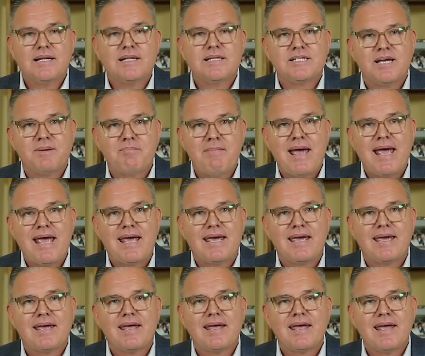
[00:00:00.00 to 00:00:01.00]
to
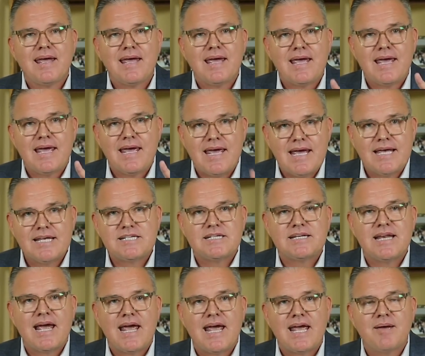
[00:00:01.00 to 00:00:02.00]
make his
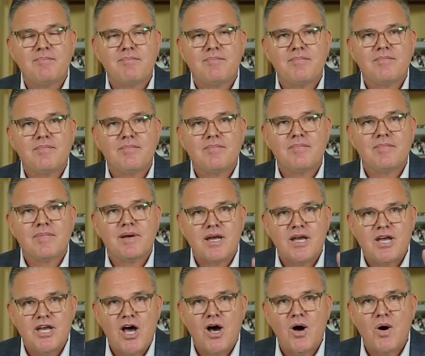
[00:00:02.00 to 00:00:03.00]
name
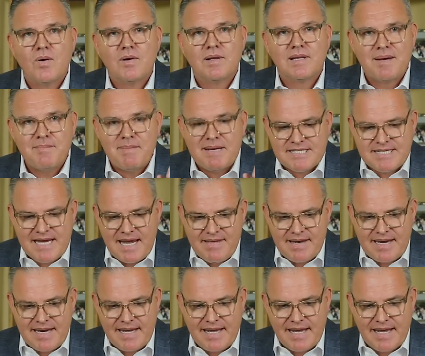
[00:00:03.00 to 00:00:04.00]
known. Let me say
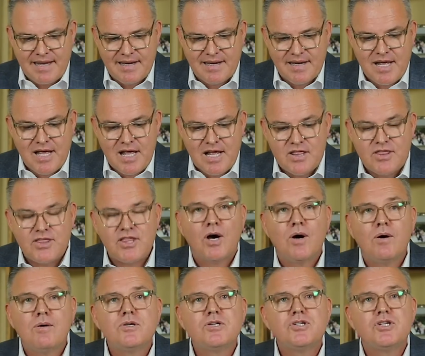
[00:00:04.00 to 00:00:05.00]
that again.
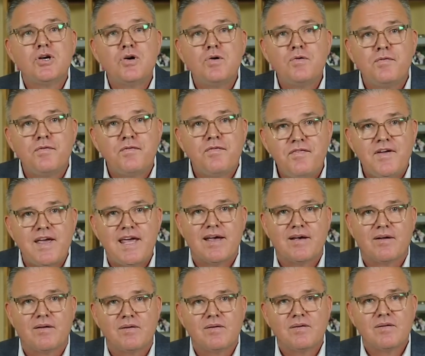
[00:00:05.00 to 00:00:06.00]
Those who
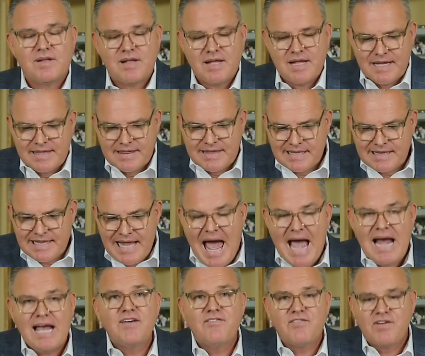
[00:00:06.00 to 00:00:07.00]
feel the
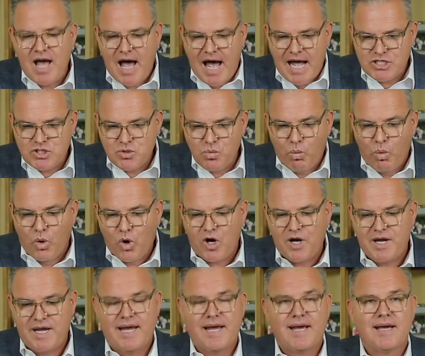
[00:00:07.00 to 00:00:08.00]
lack of God's
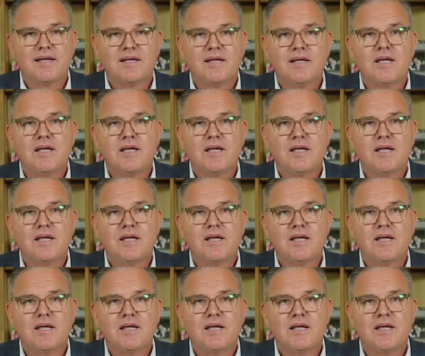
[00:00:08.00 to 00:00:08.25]
working